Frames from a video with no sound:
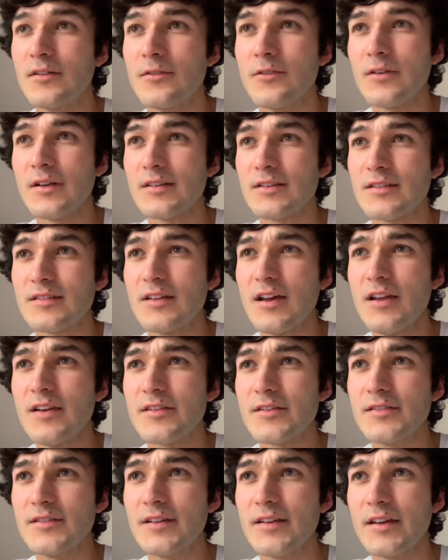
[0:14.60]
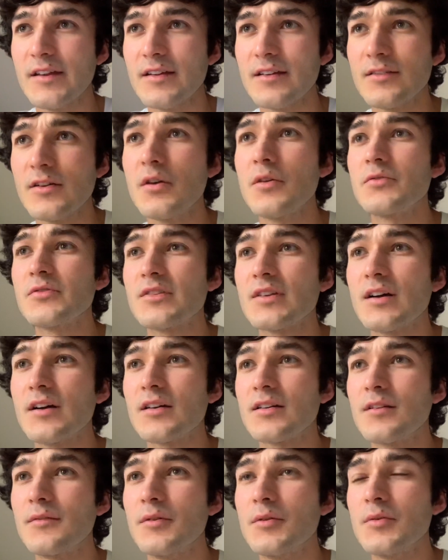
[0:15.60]
That's Sterling who did it. No, I
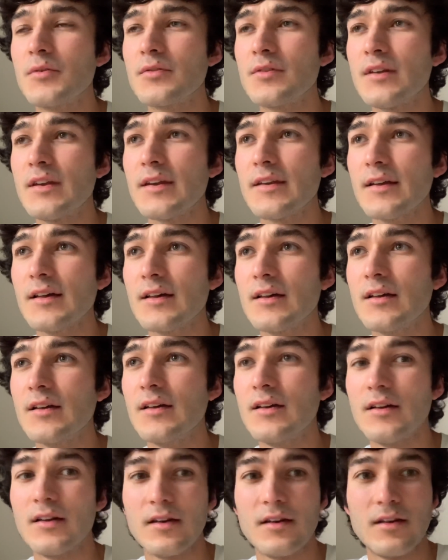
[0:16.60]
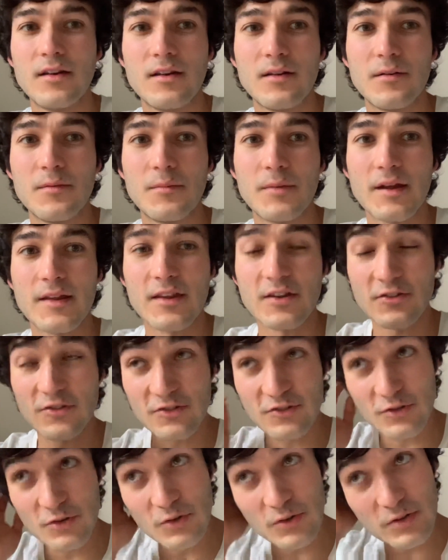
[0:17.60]
can't remember who did it. But yeah, they just
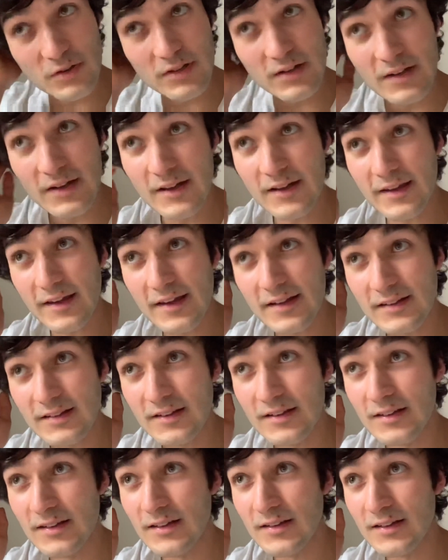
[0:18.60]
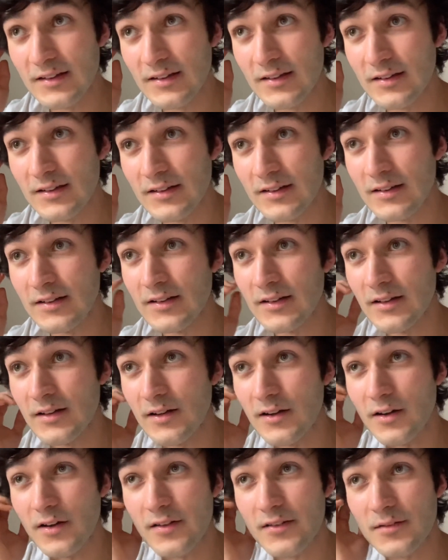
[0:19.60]
scored again.
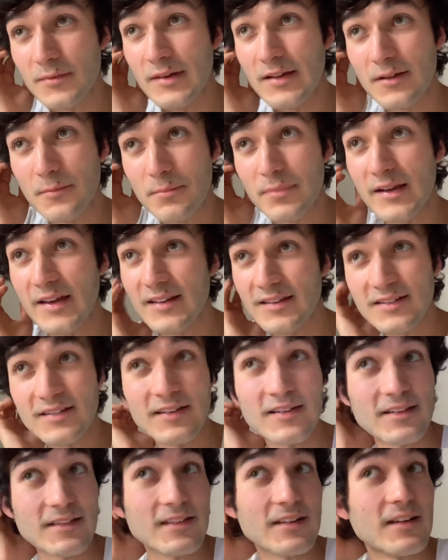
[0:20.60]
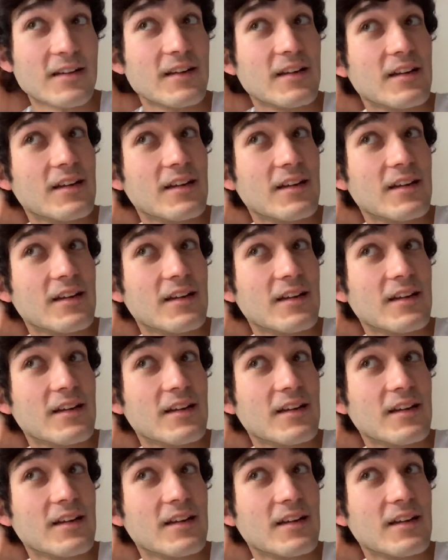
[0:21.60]
Oh, there's going to be complaints now, I think.